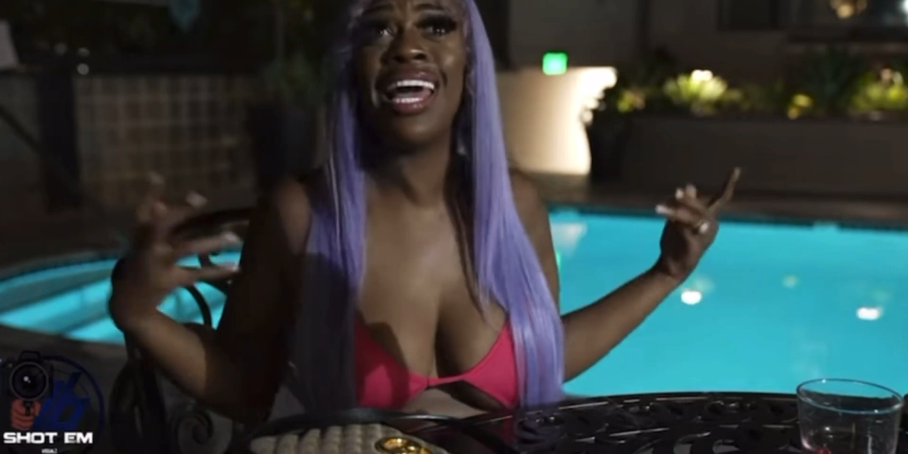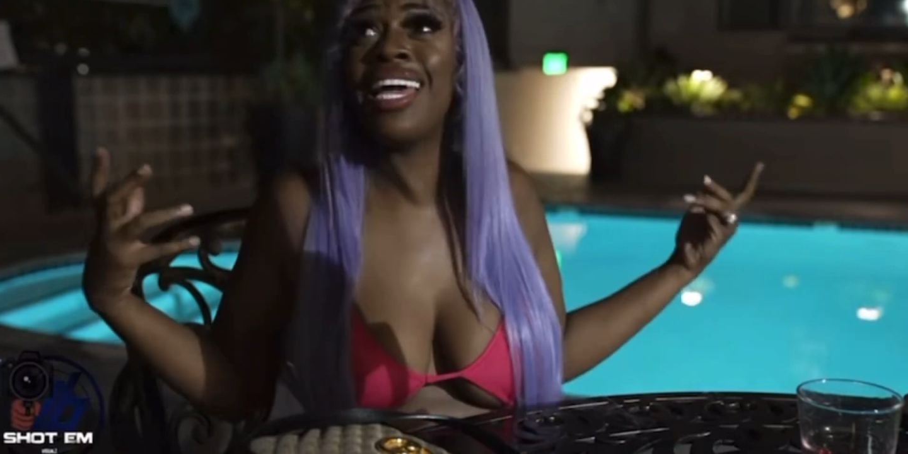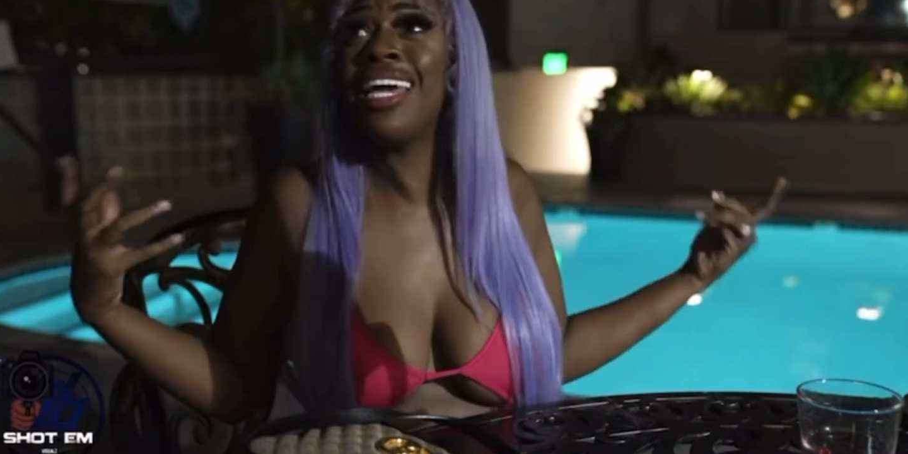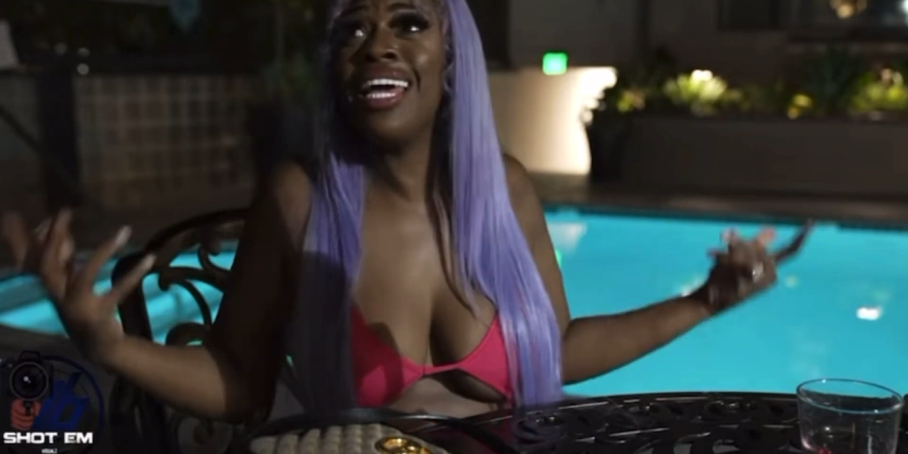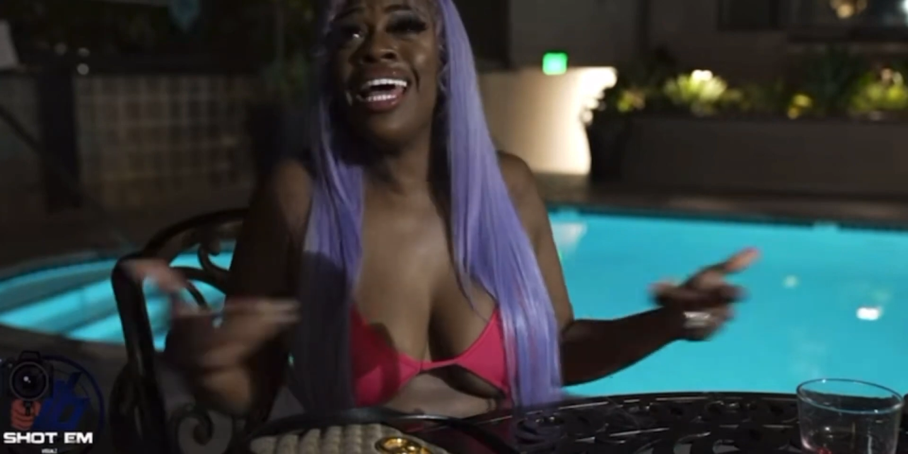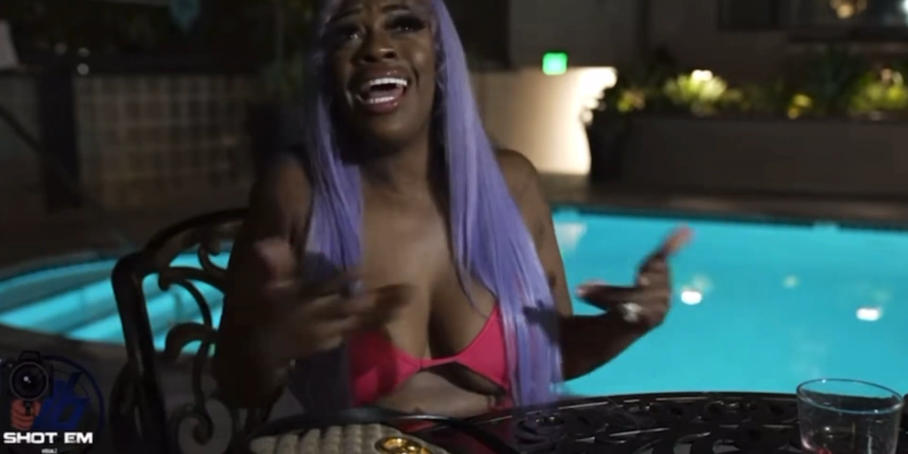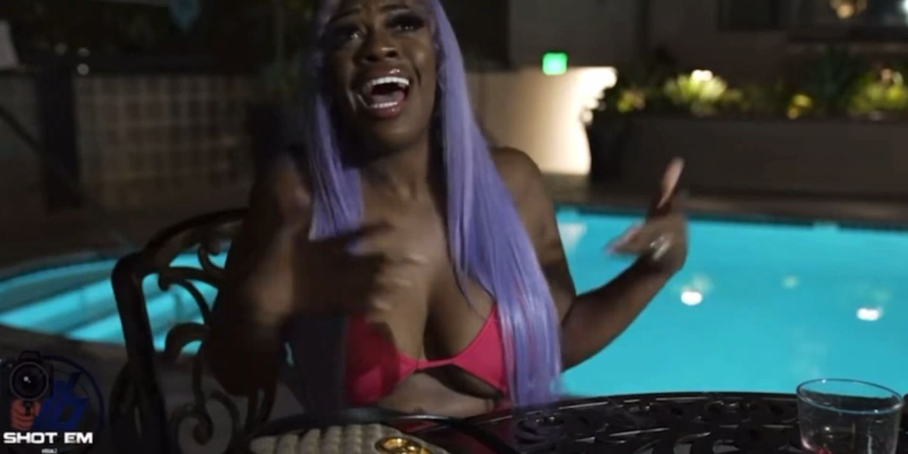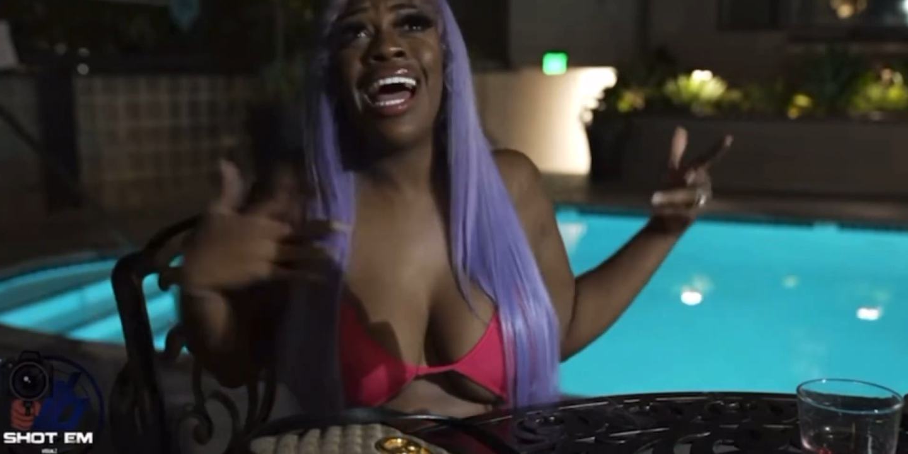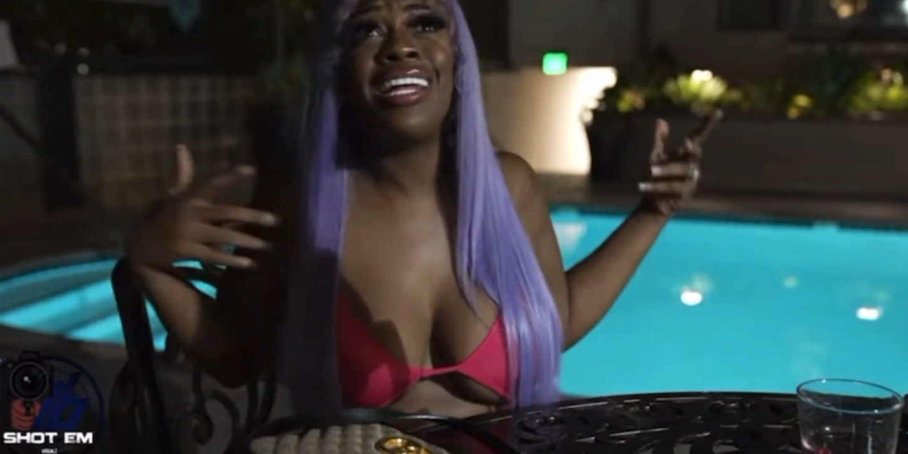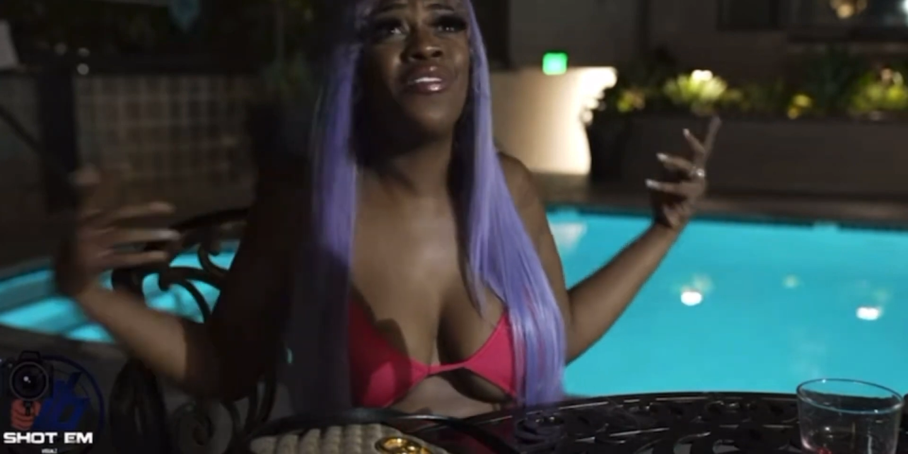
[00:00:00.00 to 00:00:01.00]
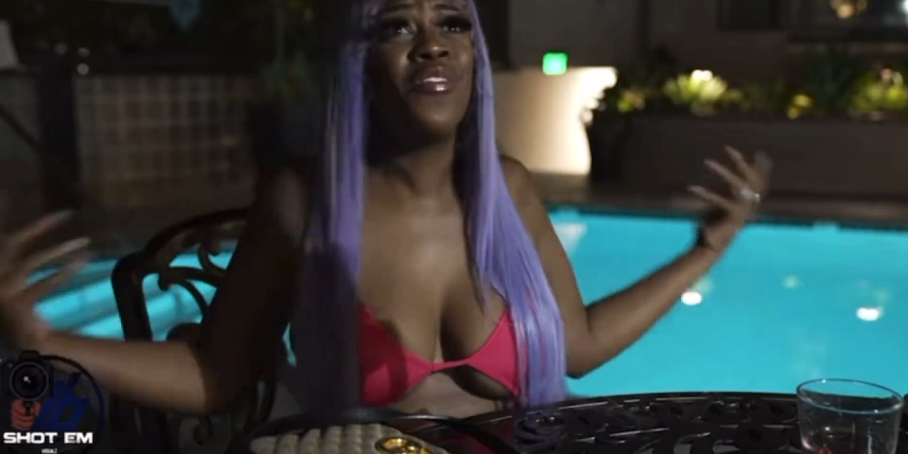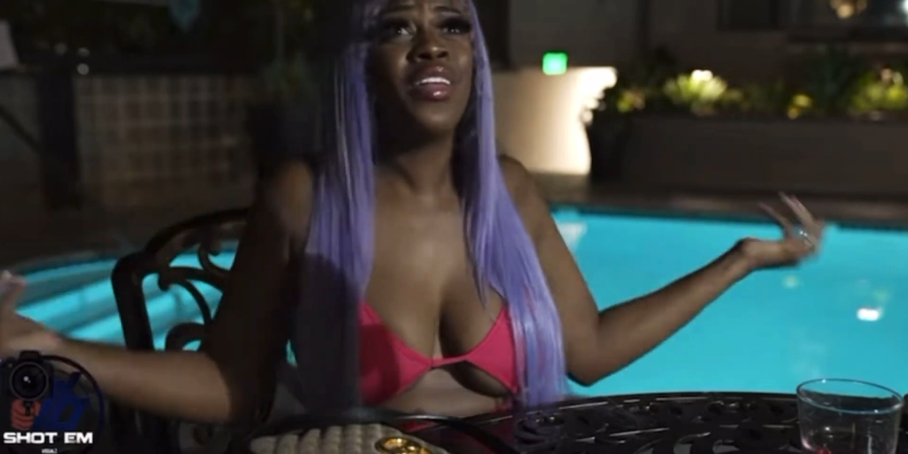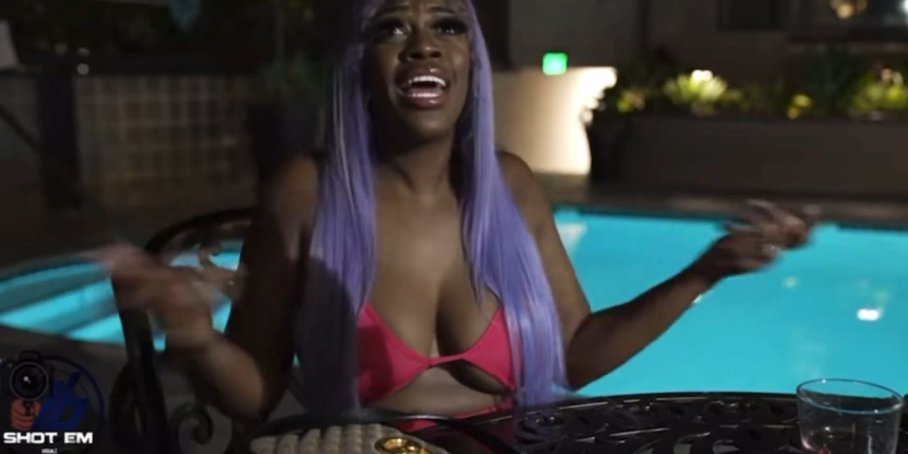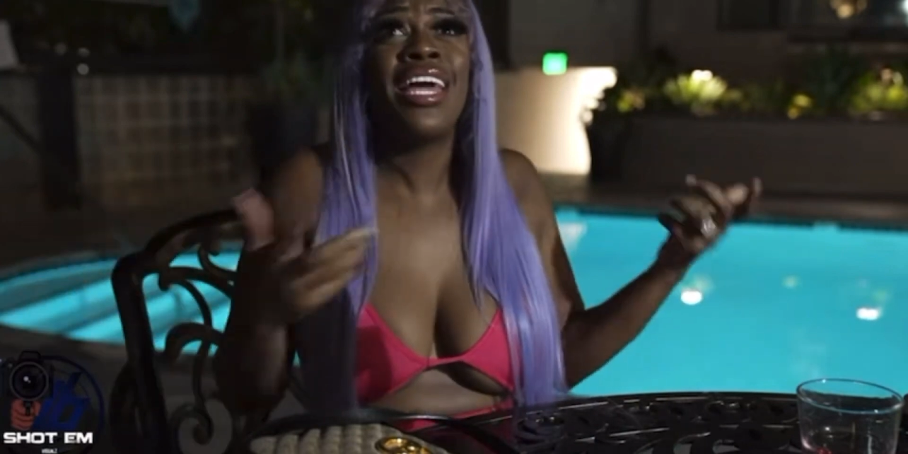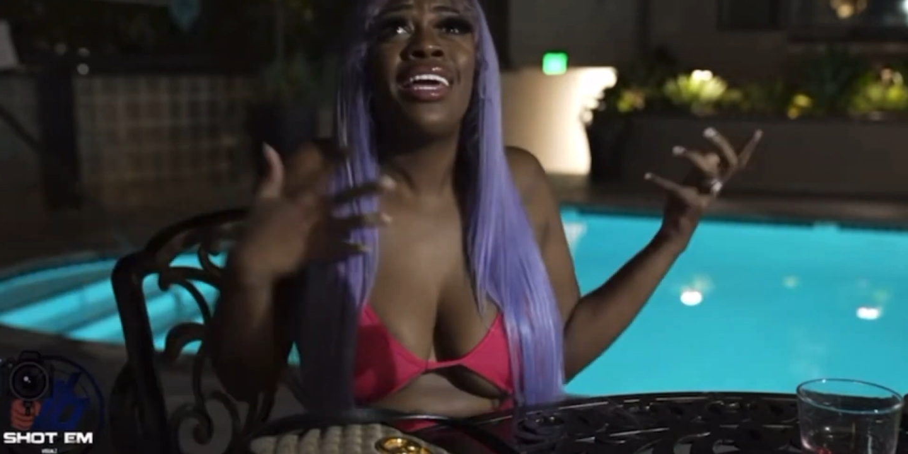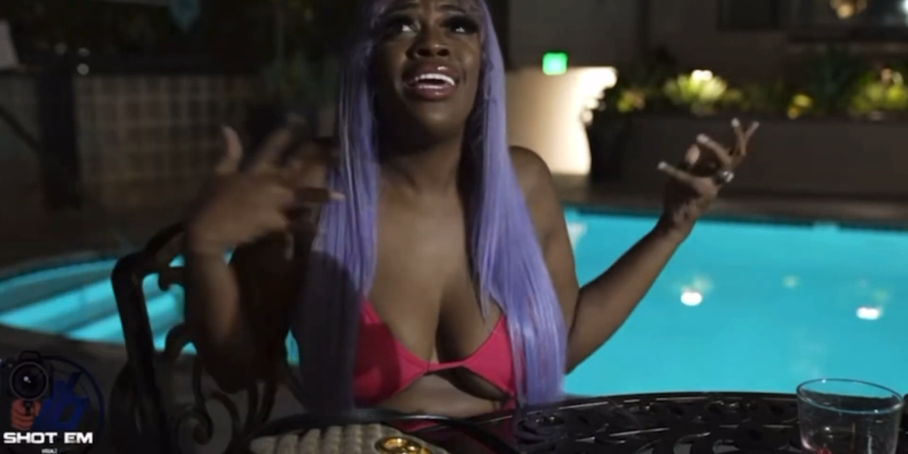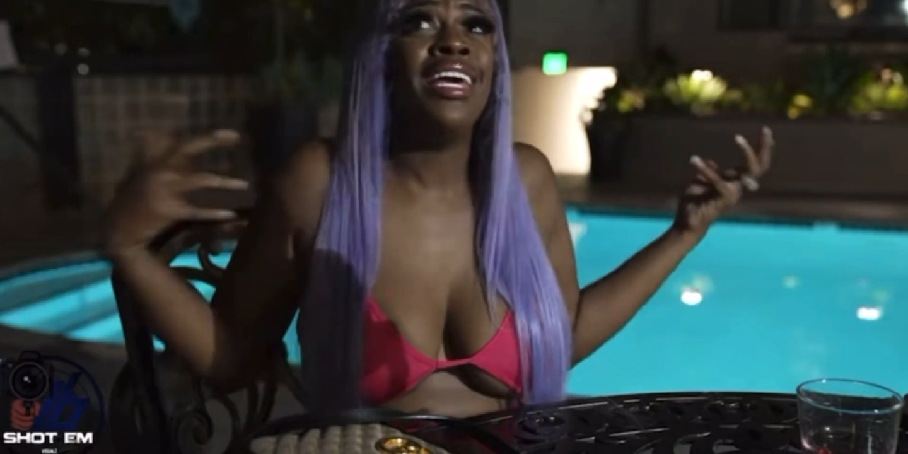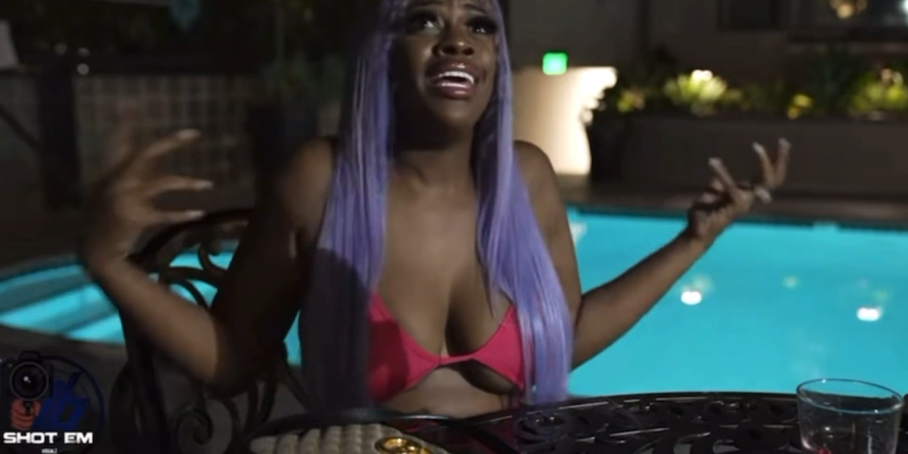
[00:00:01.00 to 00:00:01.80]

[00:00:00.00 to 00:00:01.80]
like, I just feel like